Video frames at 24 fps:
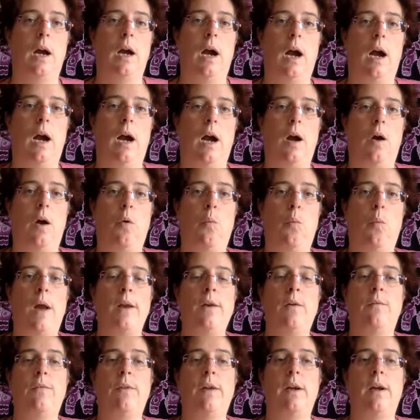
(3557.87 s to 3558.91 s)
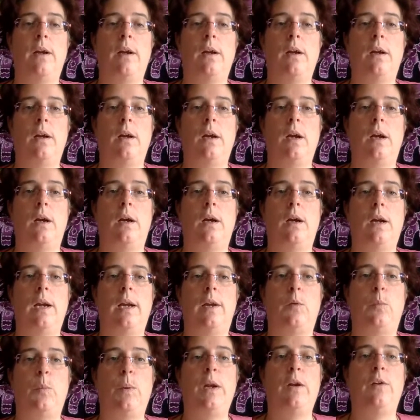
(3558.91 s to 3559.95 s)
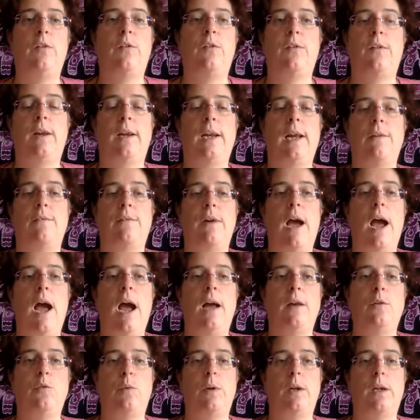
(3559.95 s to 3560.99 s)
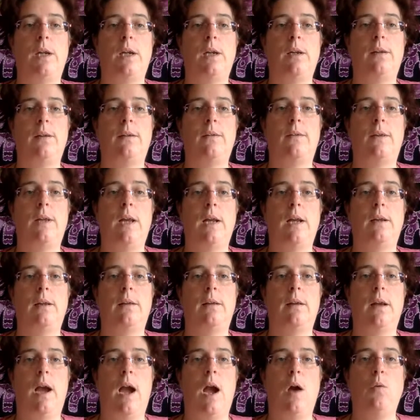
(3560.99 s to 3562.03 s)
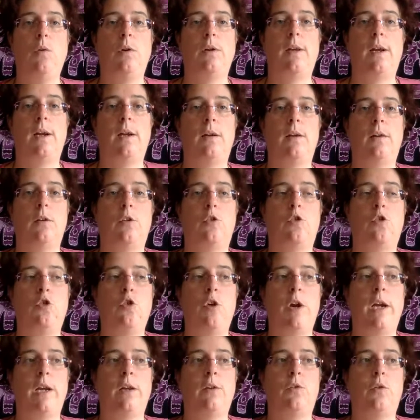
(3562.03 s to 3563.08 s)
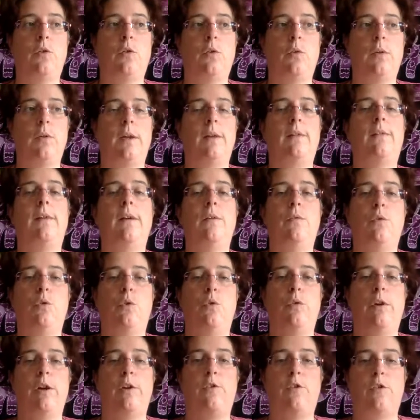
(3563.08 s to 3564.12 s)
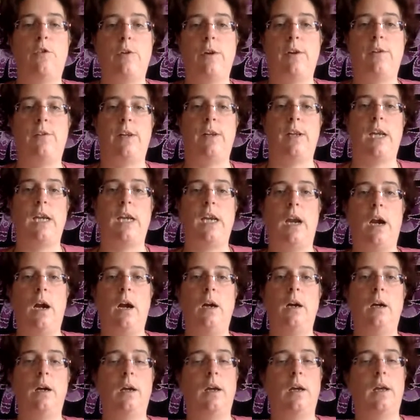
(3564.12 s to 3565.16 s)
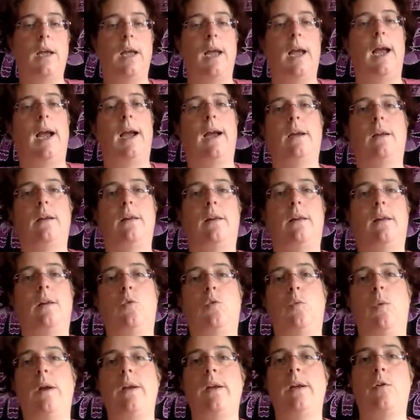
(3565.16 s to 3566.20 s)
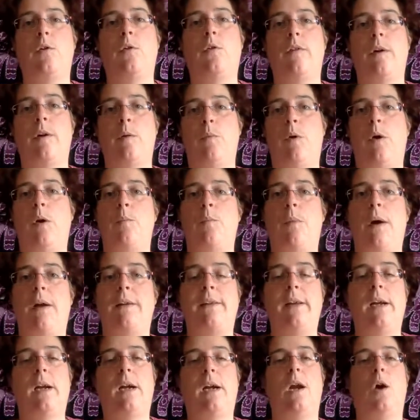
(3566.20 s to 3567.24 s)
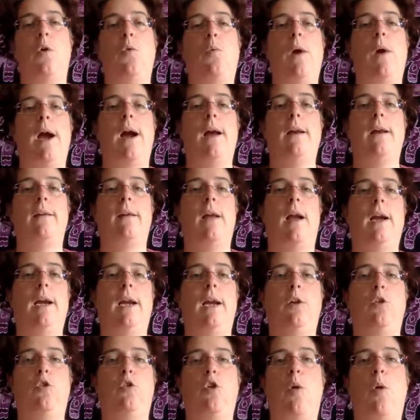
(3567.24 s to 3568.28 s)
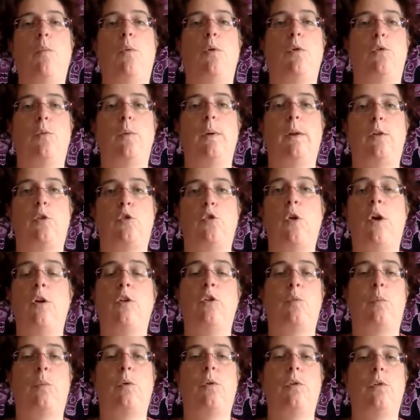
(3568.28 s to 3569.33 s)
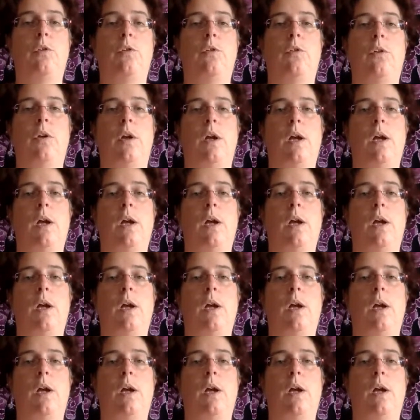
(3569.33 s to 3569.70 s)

One of the experiences that I've had with it is that I would take the train. So there's several retrogrades in a year, and there's one in November in particular where I get troubles with transports.